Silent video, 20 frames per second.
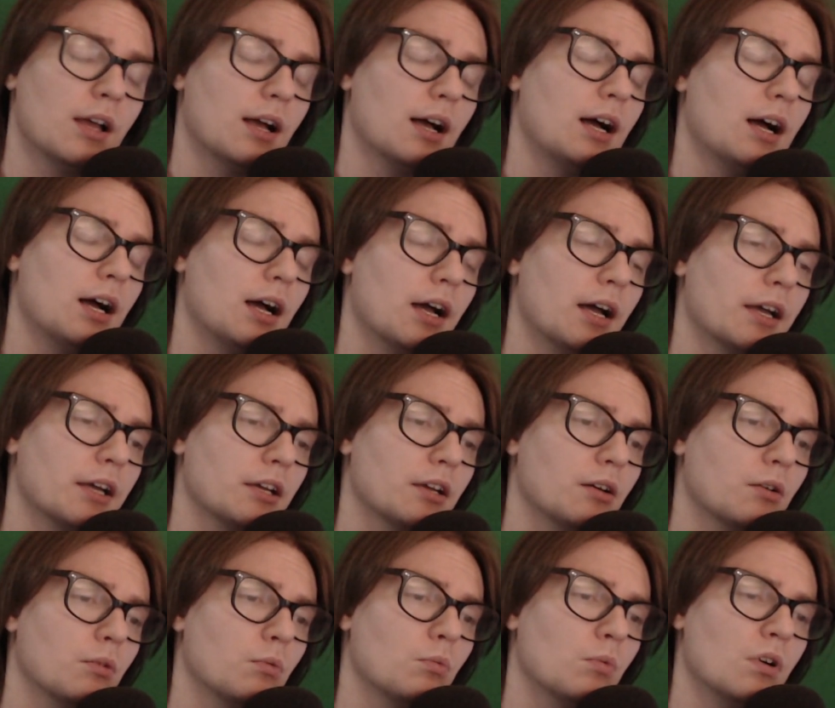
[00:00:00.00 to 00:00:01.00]
I
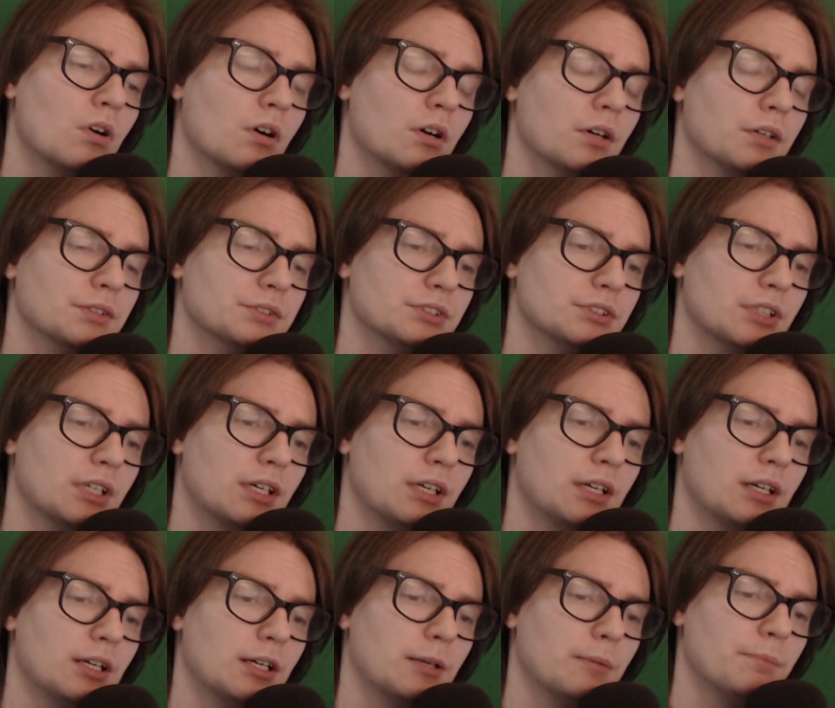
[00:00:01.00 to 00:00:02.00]
was
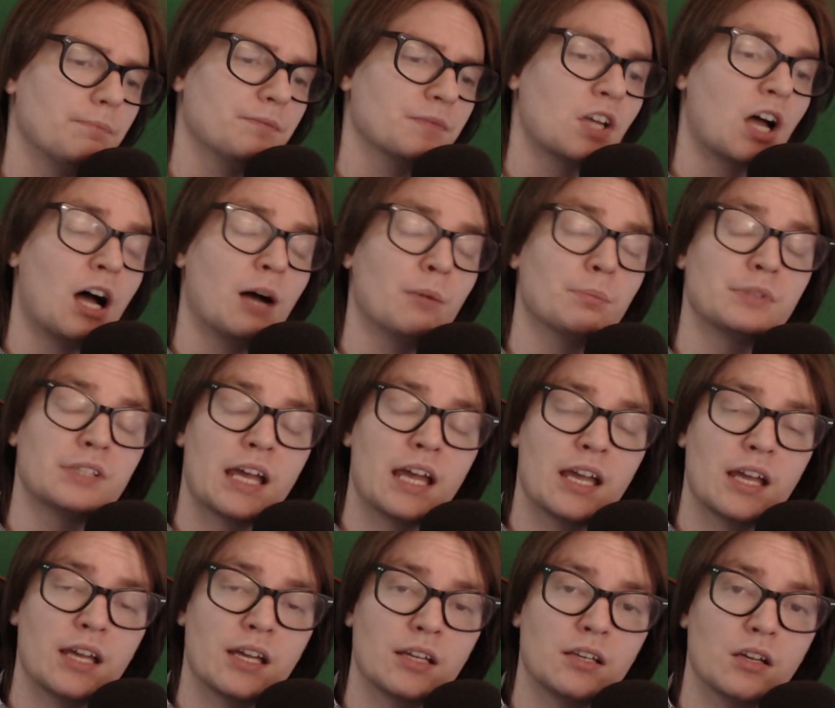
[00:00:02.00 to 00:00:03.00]
top
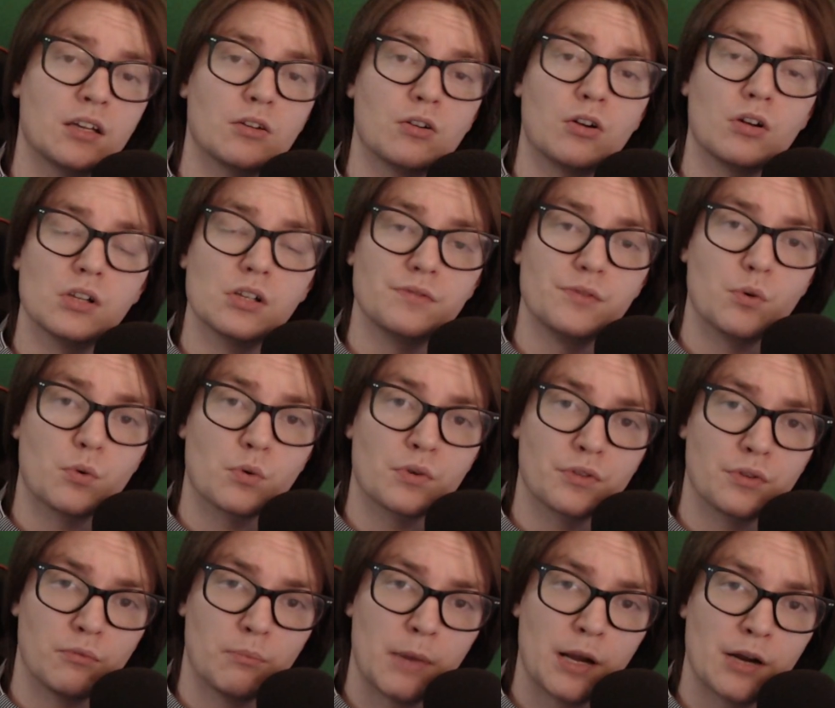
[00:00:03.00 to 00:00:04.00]
10 in all of North
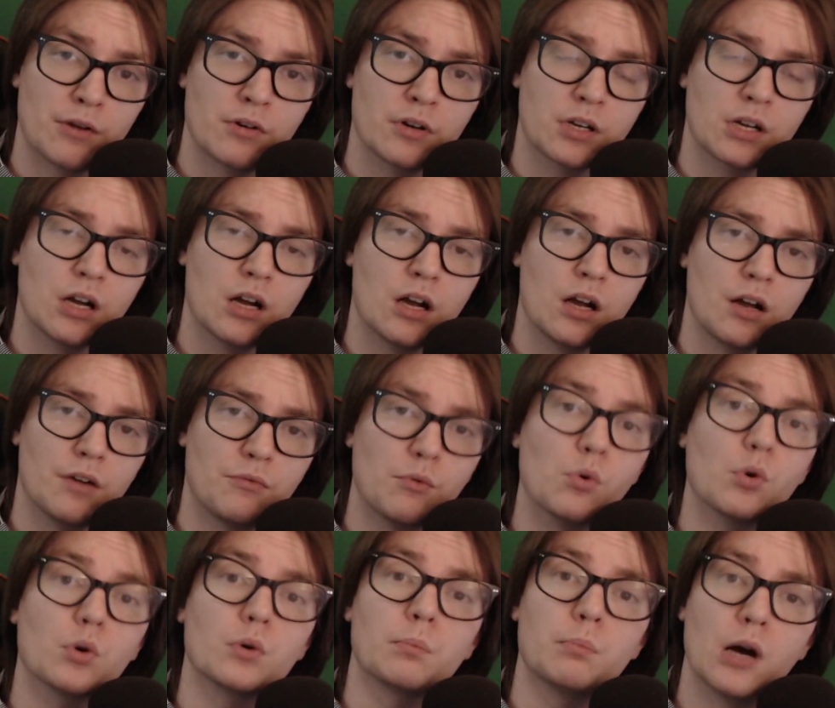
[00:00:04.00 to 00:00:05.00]
America
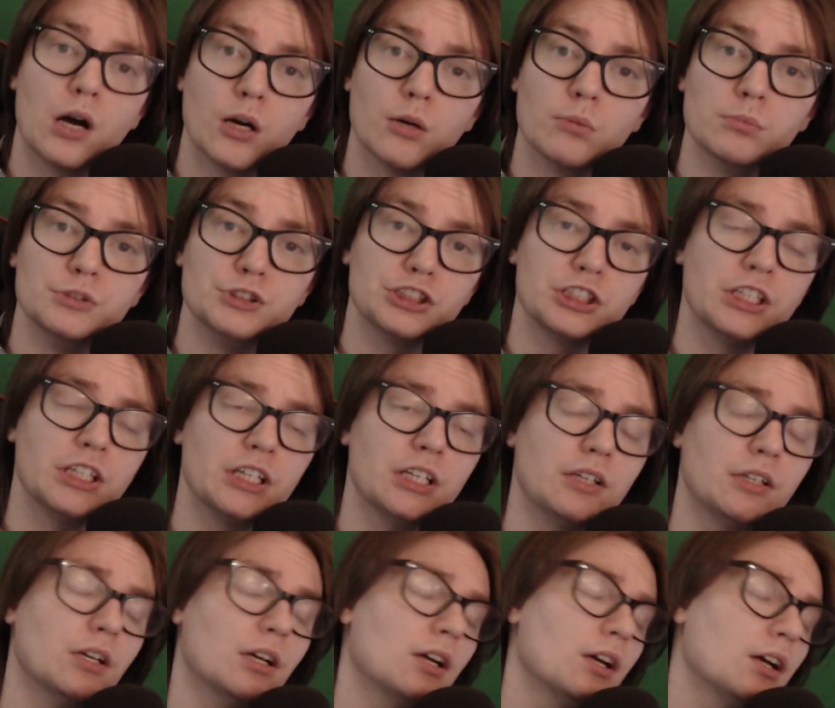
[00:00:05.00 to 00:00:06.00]
for
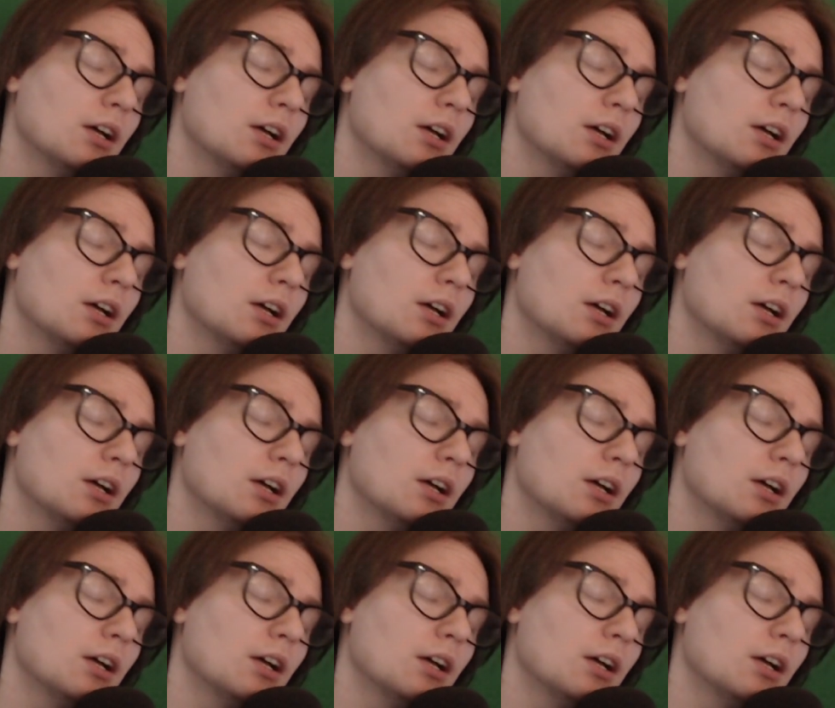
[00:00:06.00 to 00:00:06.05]
PUBG.